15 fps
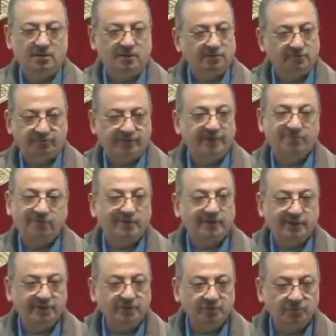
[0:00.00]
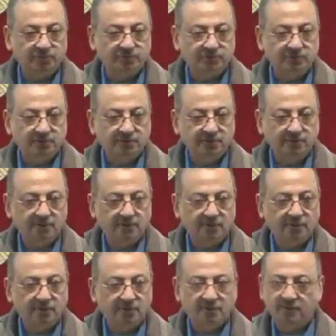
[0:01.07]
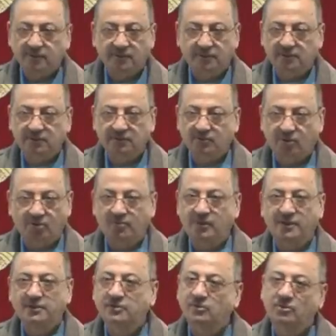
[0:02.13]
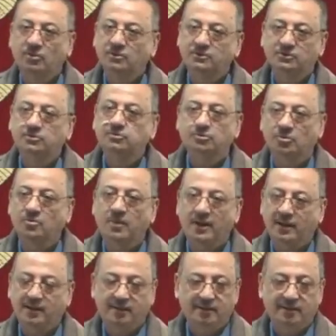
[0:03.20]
frequently used. Normally you don't use huma.